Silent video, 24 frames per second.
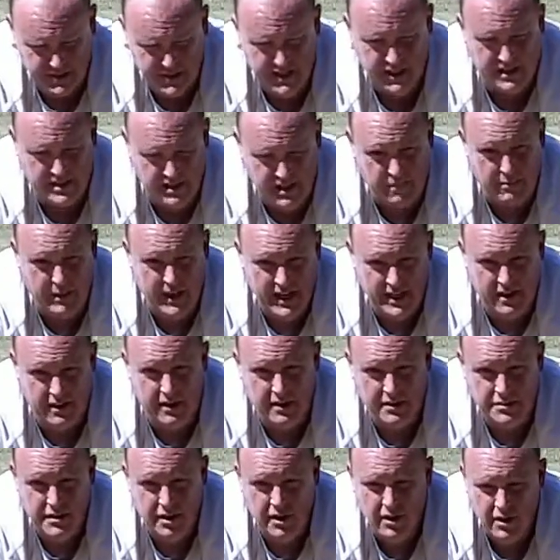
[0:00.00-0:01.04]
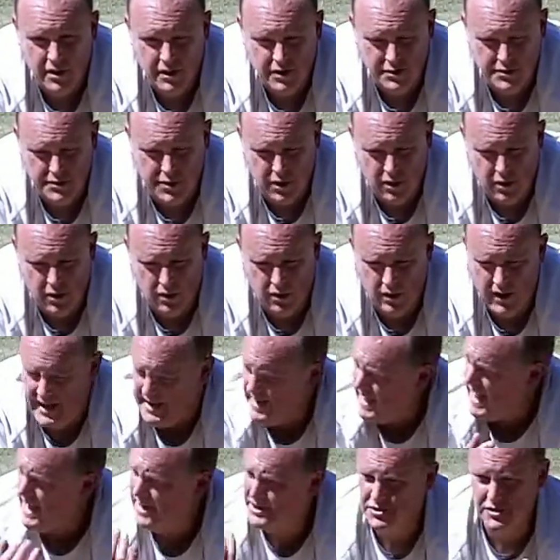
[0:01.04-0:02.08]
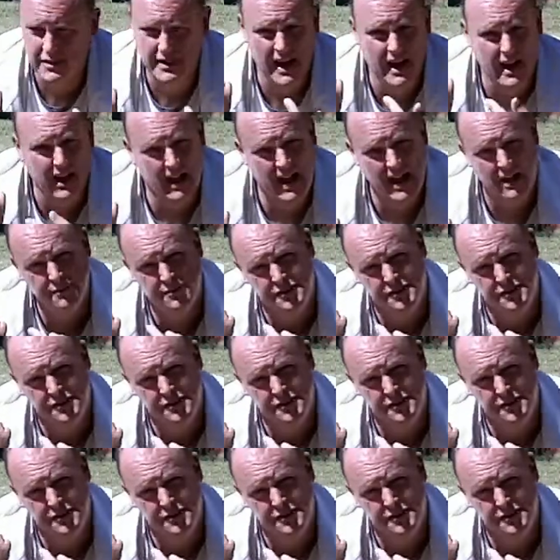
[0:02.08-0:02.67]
Uh, sixty meters. So, and actually